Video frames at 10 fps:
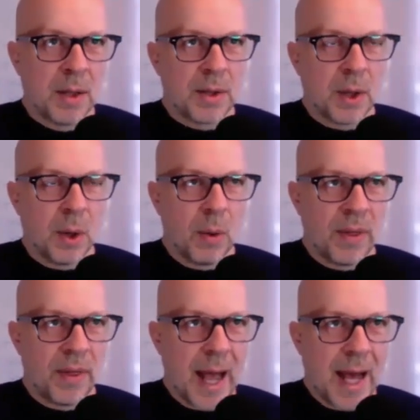So
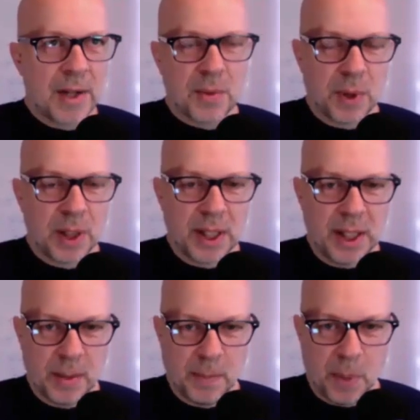that is
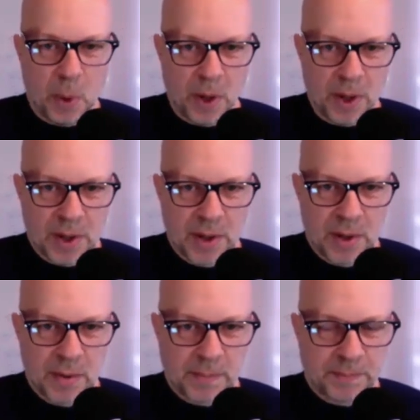really important
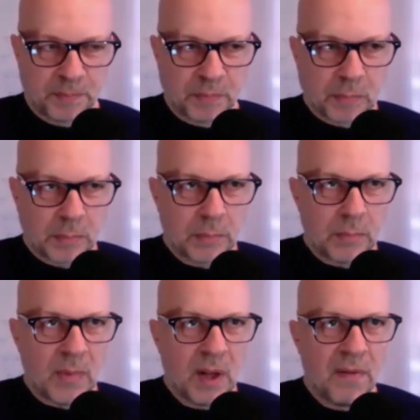
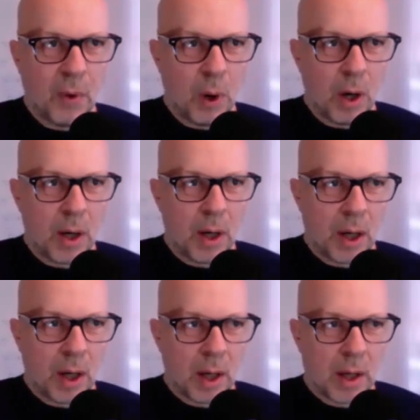for
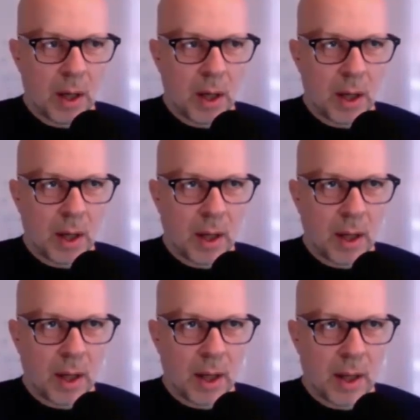
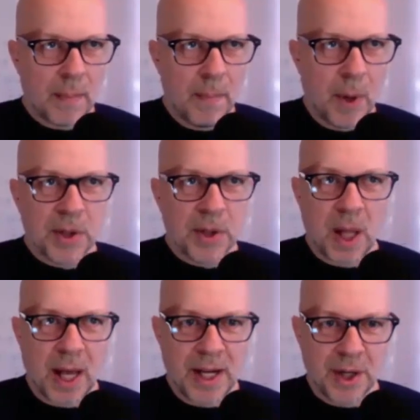
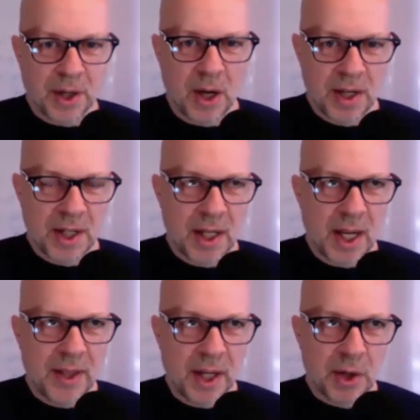multiplying your content
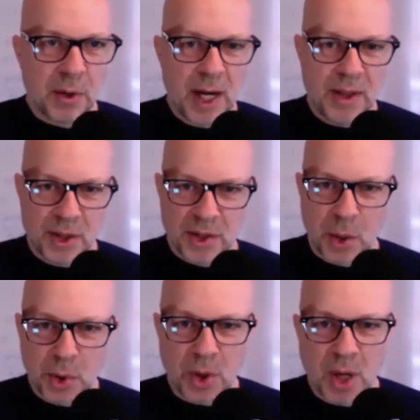and then creating the
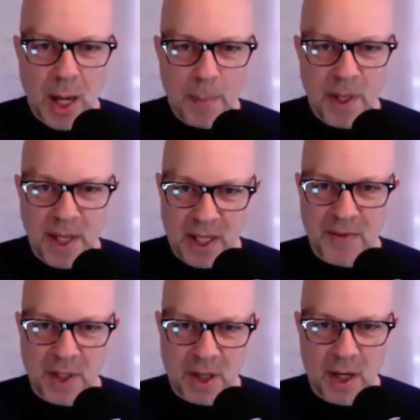social copy that
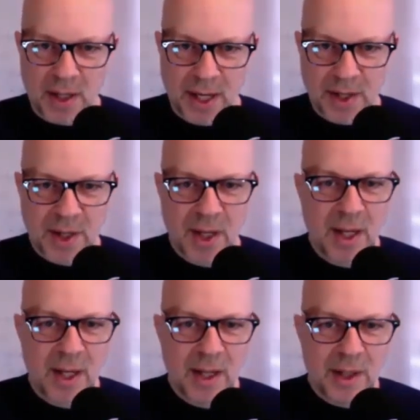gives it context.
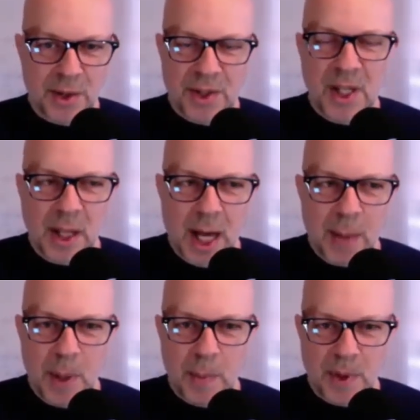You'll see a lot
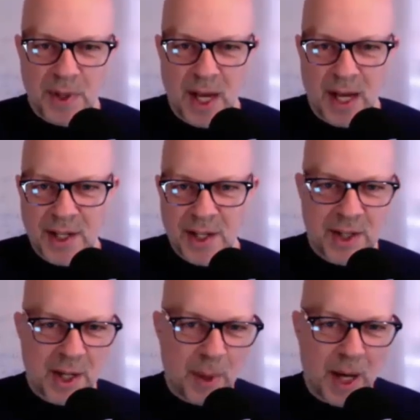of people say, I just
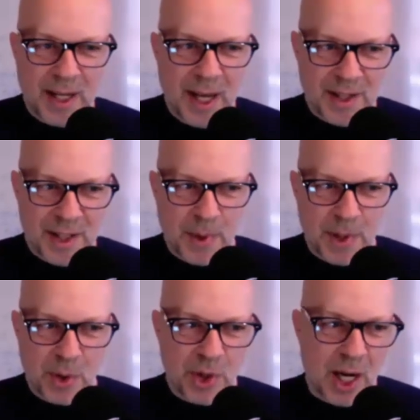did a podcast
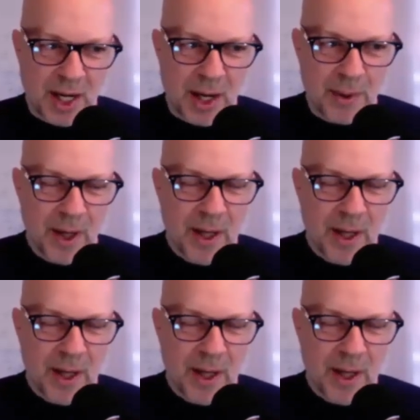episode, check it out.